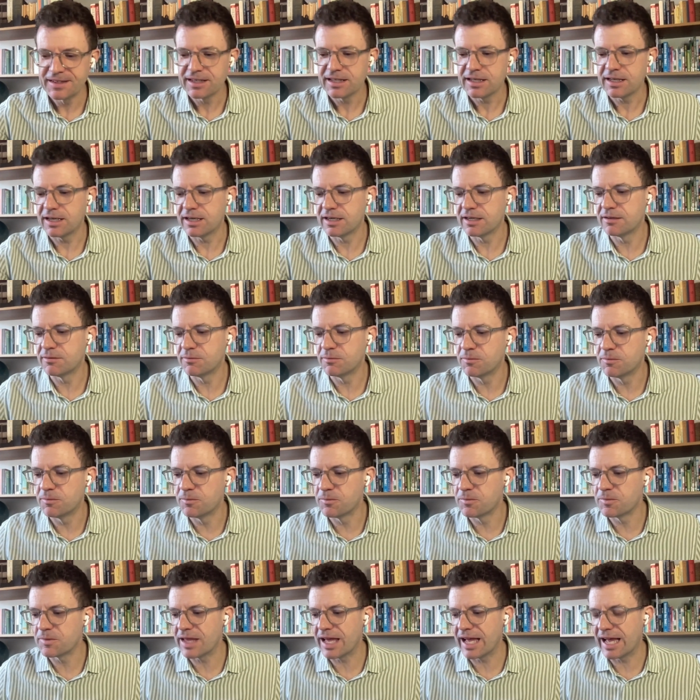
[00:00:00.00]

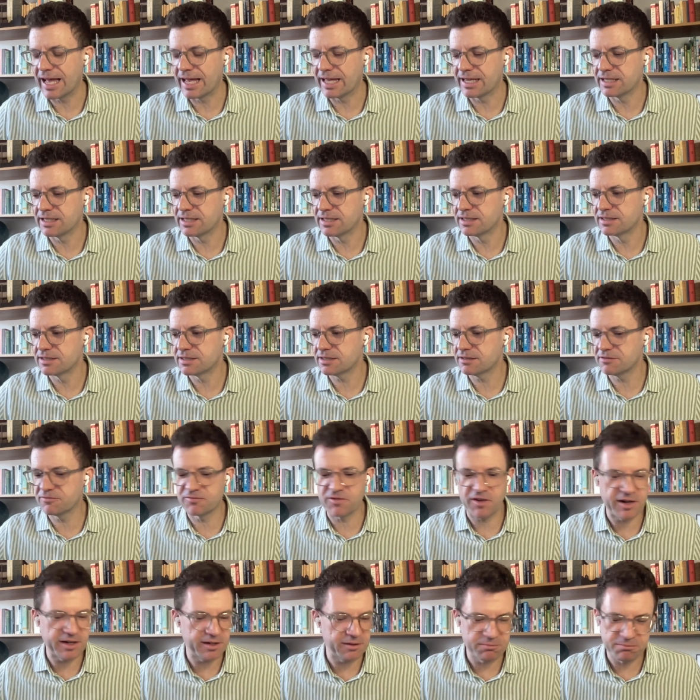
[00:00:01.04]
and a
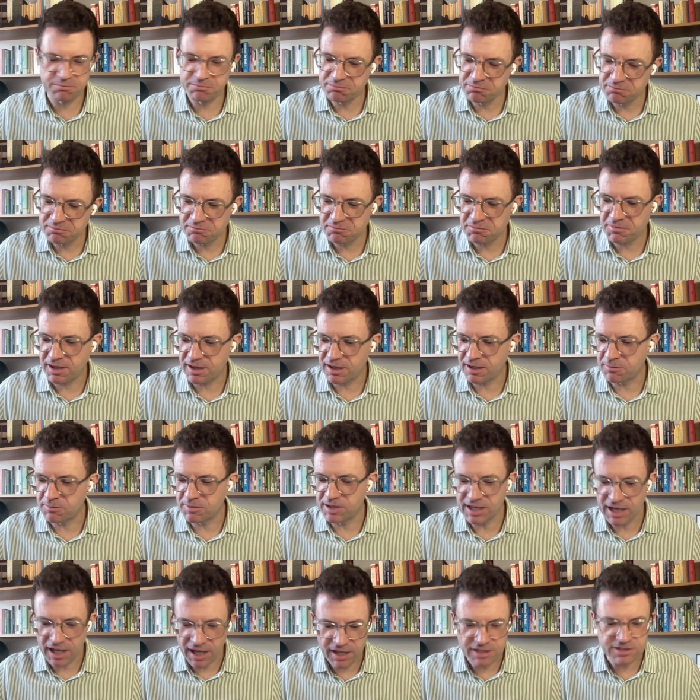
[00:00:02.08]
very
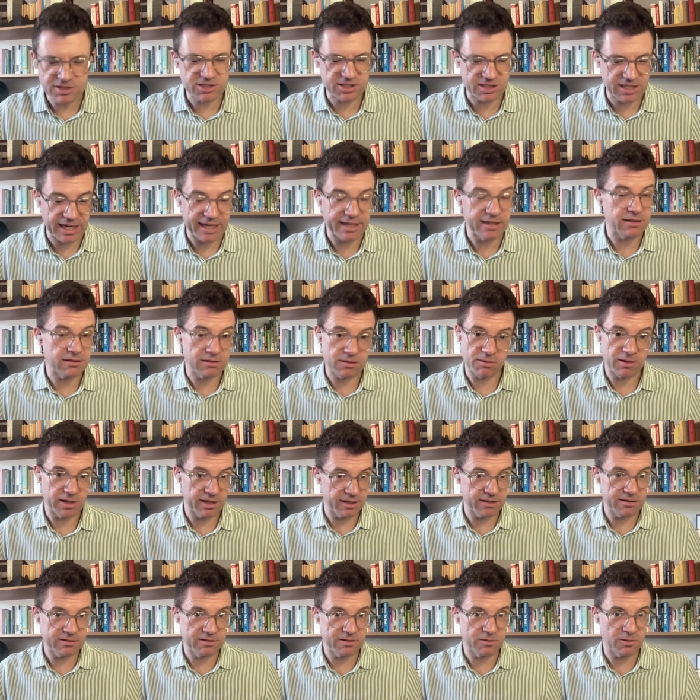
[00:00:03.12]
large scale, quite
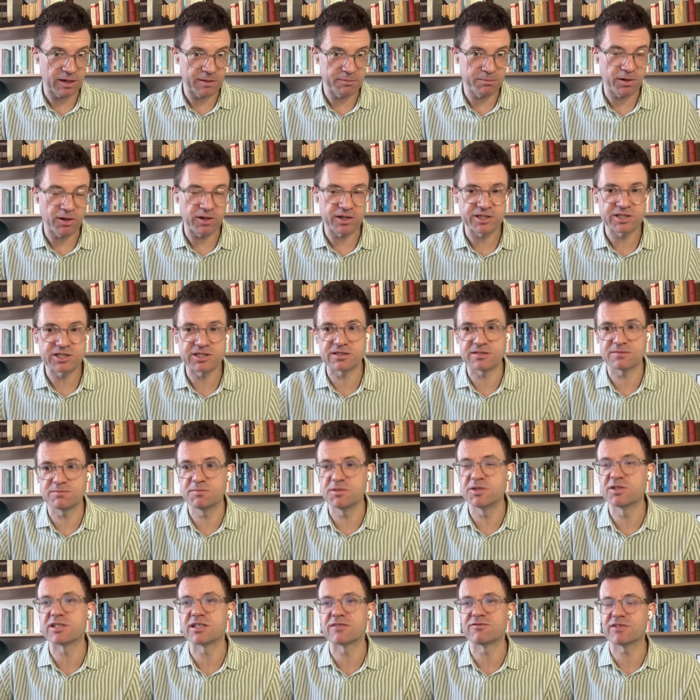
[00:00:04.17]
polished
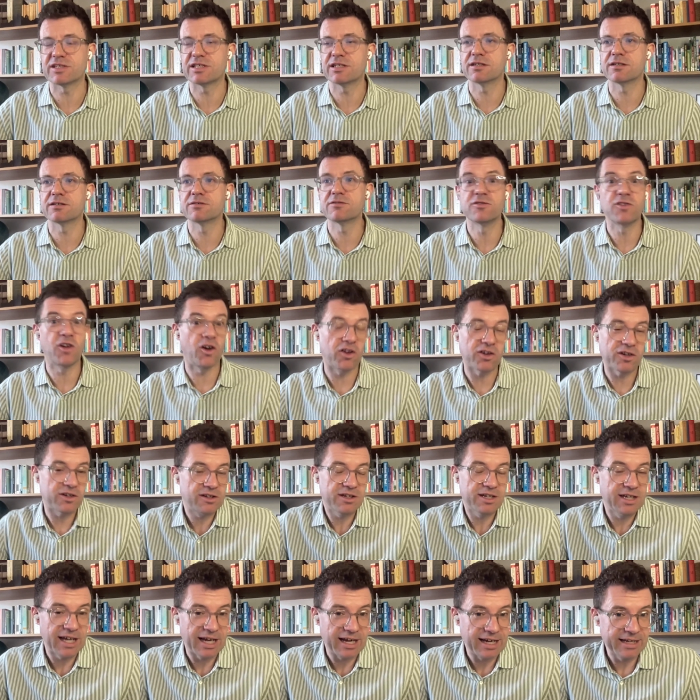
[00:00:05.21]
music video, not
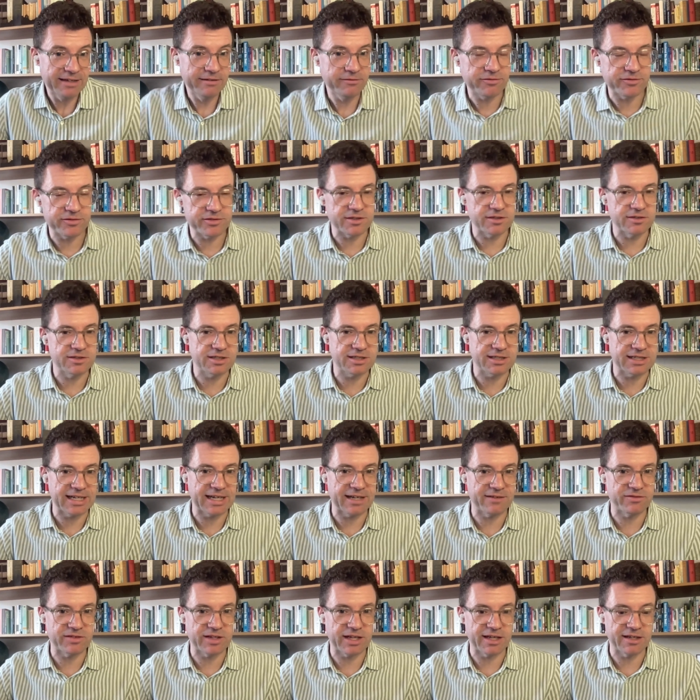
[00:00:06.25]
live, so didn't
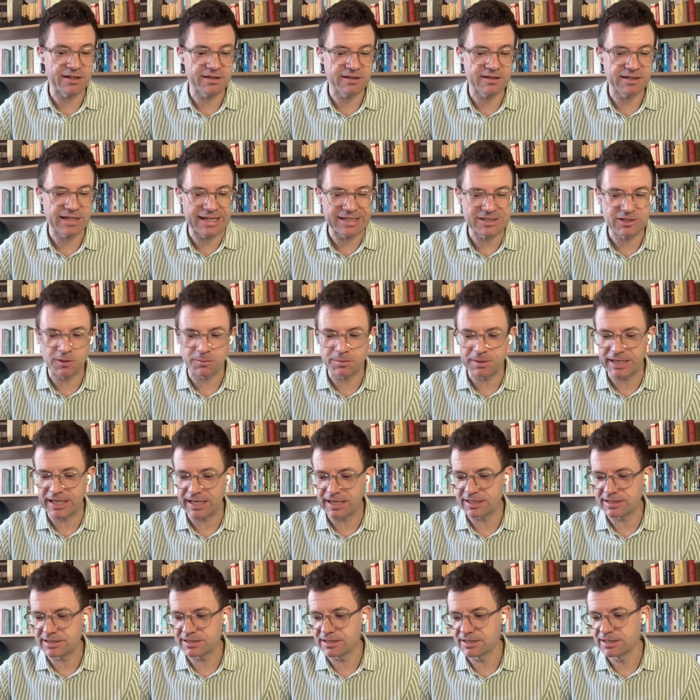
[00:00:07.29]
have that
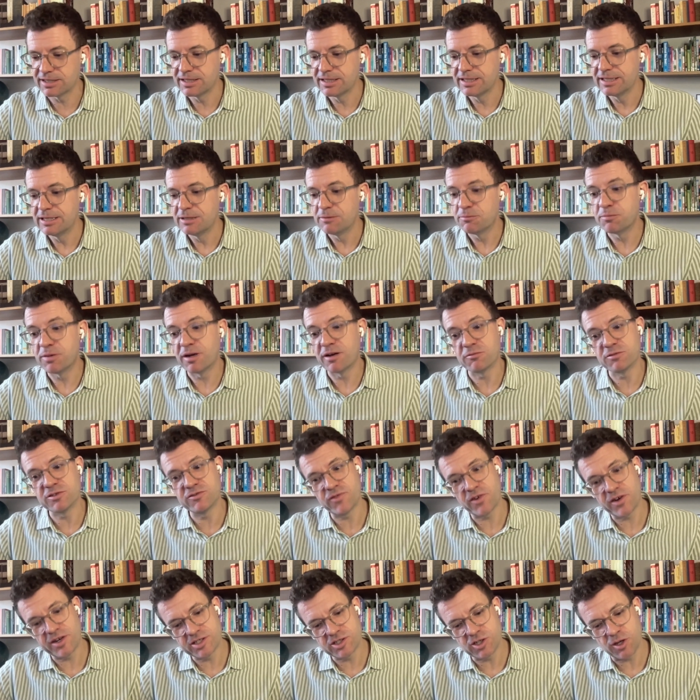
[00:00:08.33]
topicality, but was
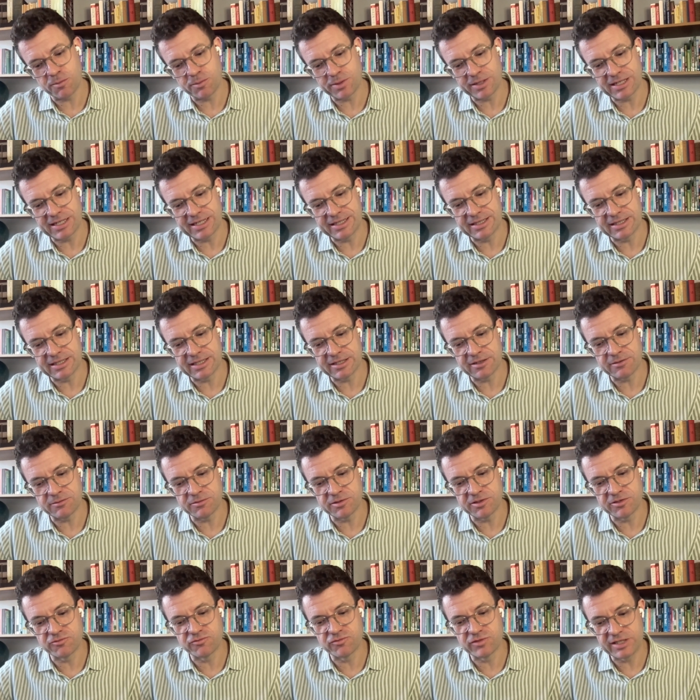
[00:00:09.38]
very topical in that it
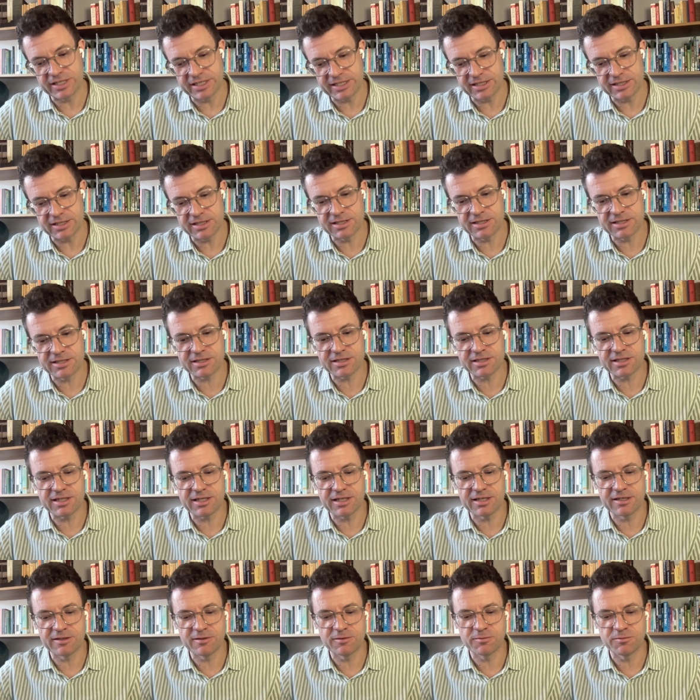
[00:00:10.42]
was released
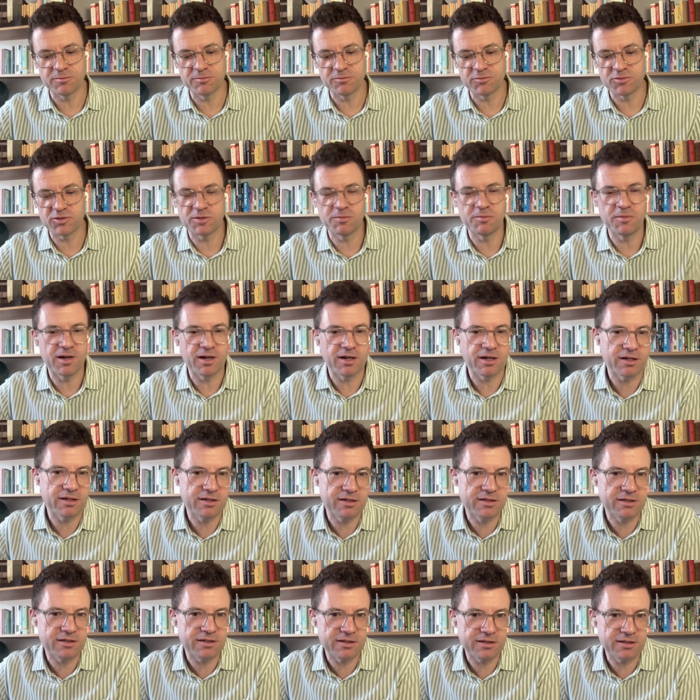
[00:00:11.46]
to mark
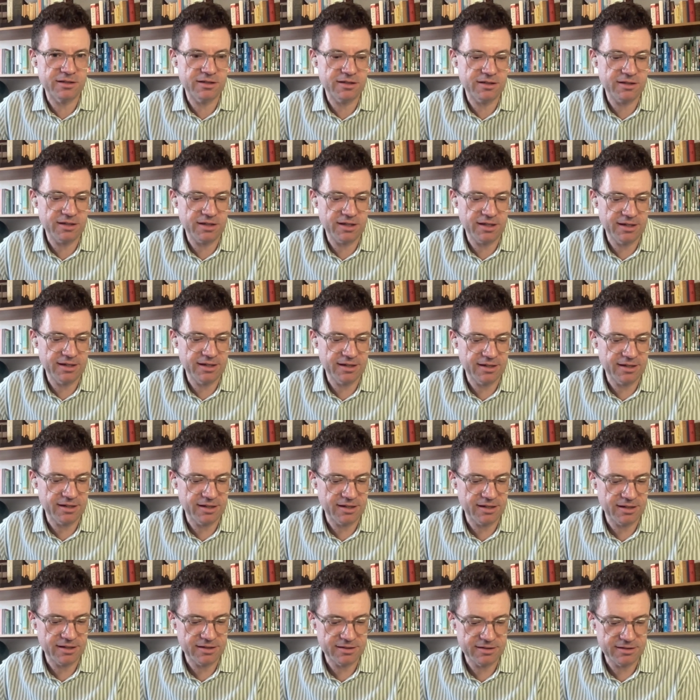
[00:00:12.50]

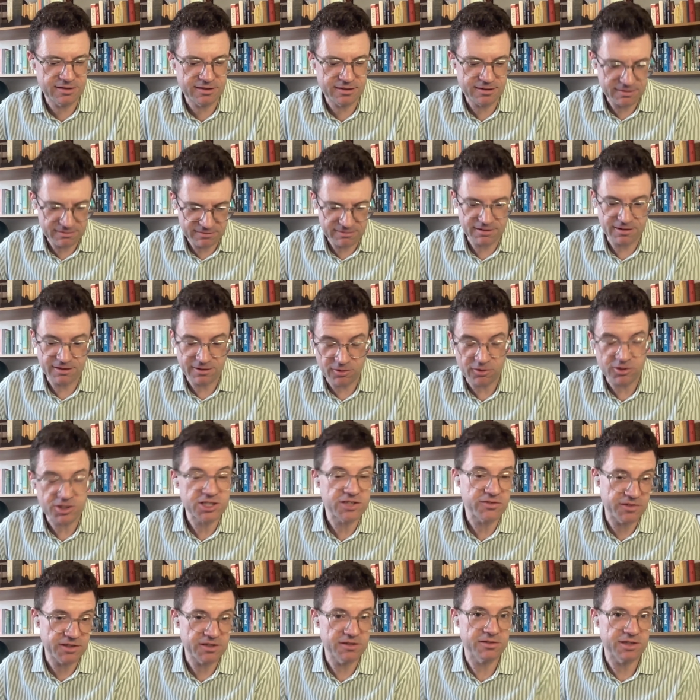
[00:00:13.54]
the launch
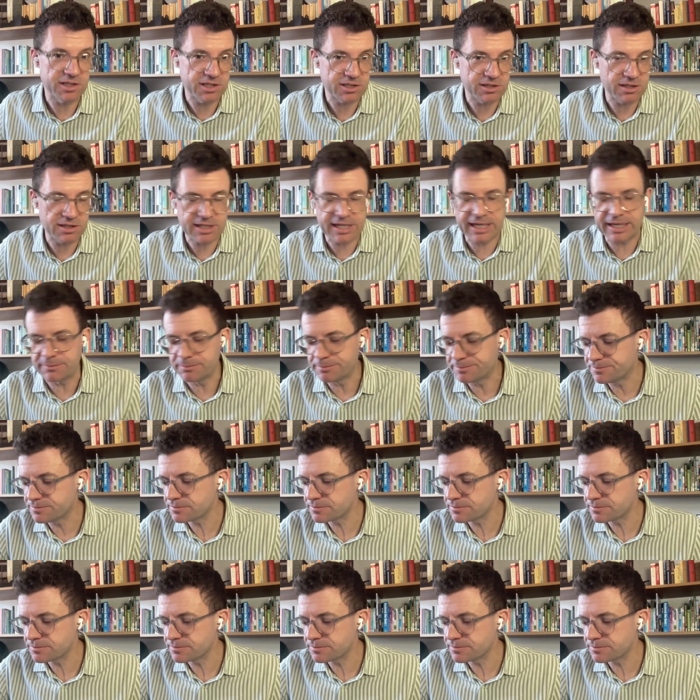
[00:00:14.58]
of a new edition of the game.